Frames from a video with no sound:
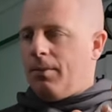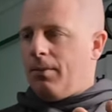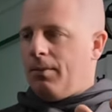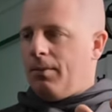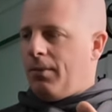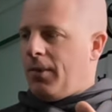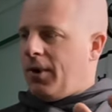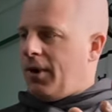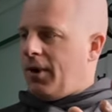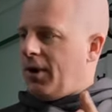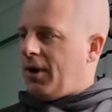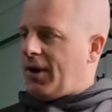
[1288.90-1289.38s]

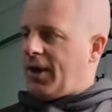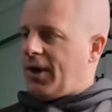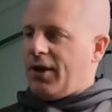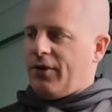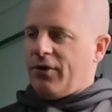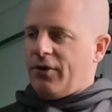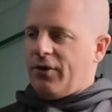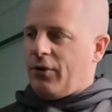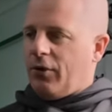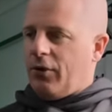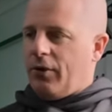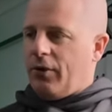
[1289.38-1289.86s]

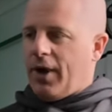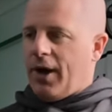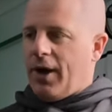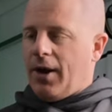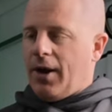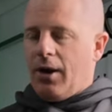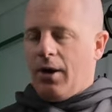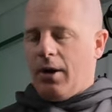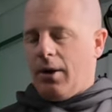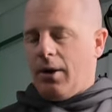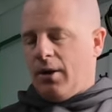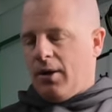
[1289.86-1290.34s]
markets and all
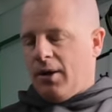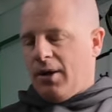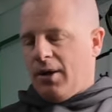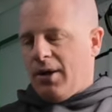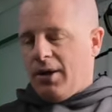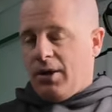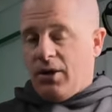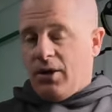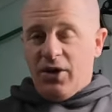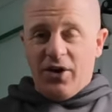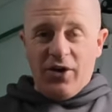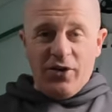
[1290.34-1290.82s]
that, like,
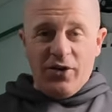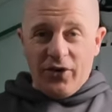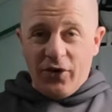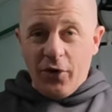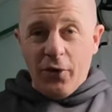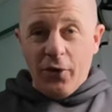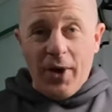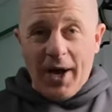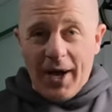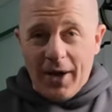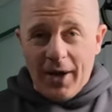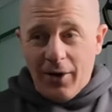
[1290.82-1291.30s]
you can
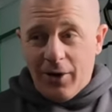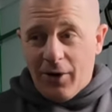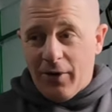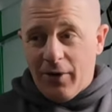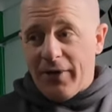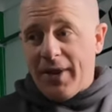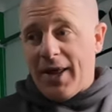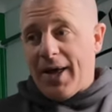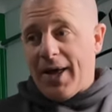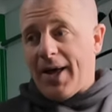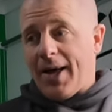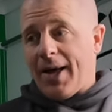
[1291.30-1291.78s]
still haggle
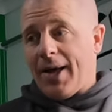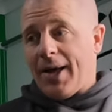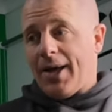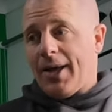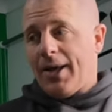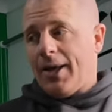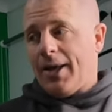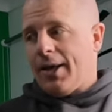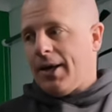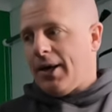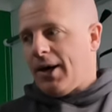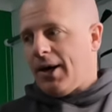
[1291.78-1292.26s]
on there.
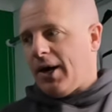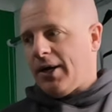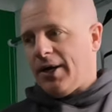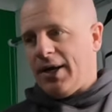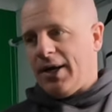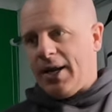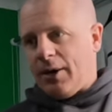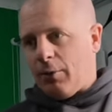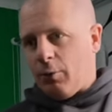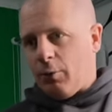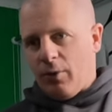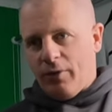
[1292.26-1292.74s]
I
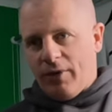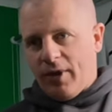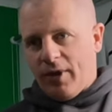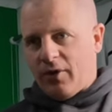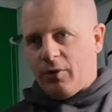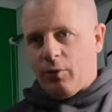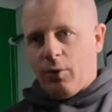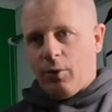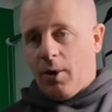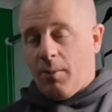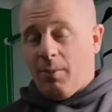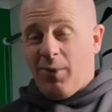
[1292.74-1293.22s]
didn't with
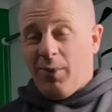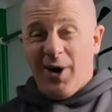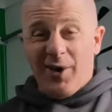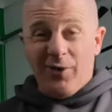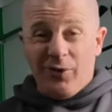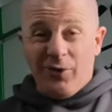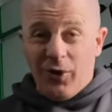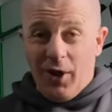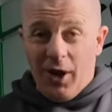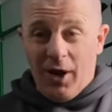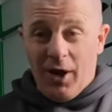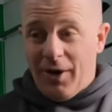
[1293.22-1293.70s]
this one,
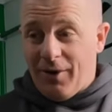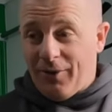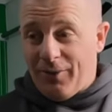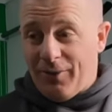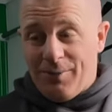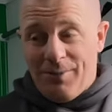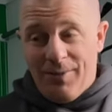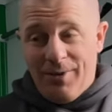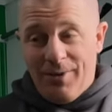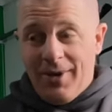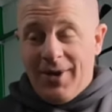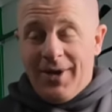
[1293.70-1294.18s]
but
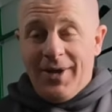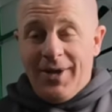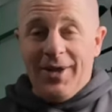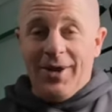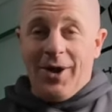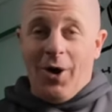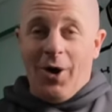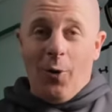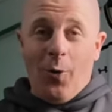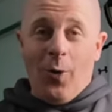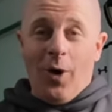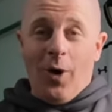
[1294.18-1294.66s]
you
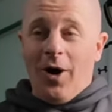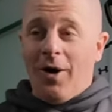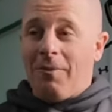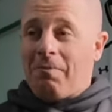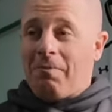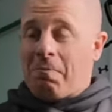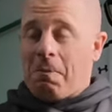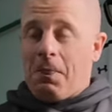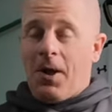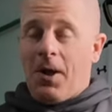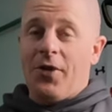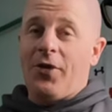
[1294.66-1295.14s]
know
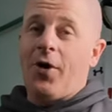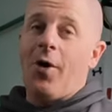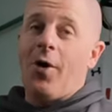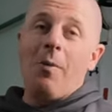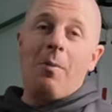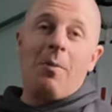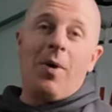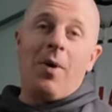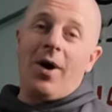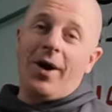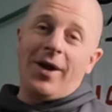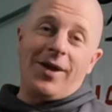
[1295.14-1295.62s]
what? I
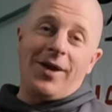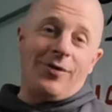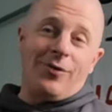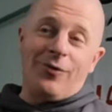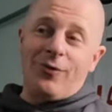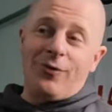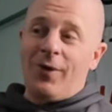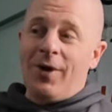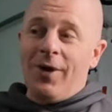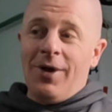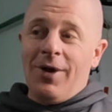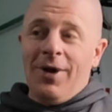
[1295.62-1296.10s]
don't
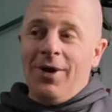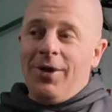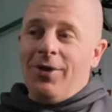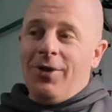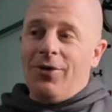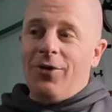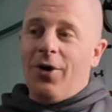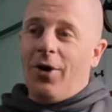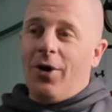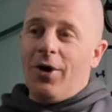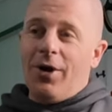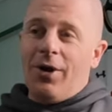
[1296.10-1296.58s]
mind
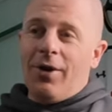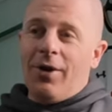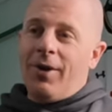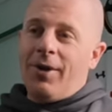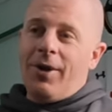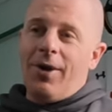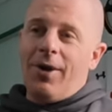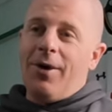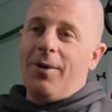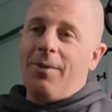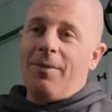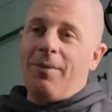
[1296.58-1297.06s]
not
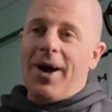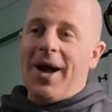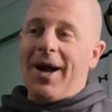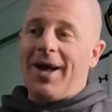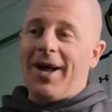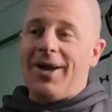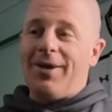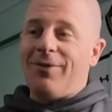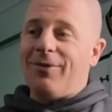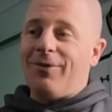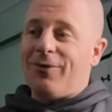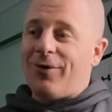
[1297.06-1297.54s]

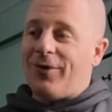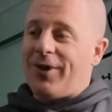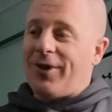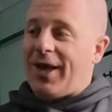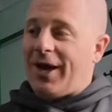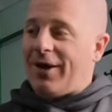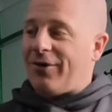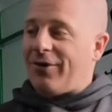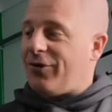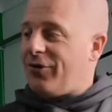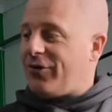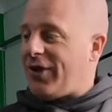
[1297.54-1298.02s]
haggling for the
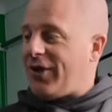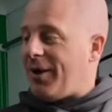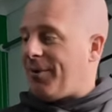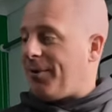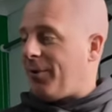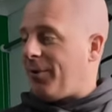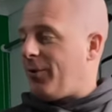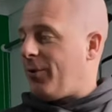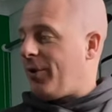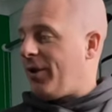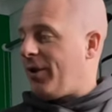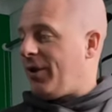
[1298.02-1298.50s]
extra
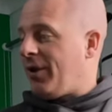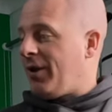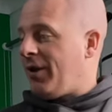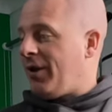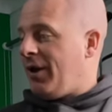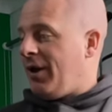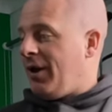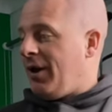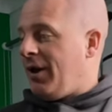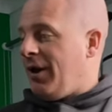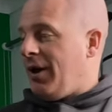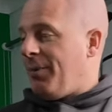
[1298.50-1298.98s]
£10,
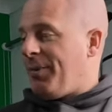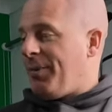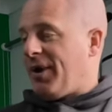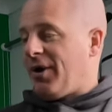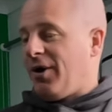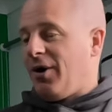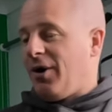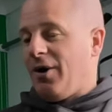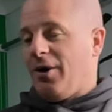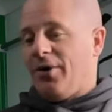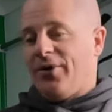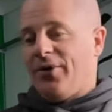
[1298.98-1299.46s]

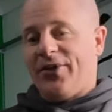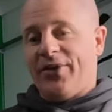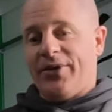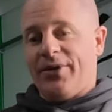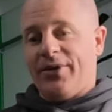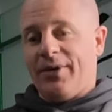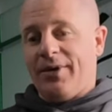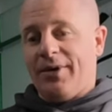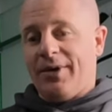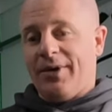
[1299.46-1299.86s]
because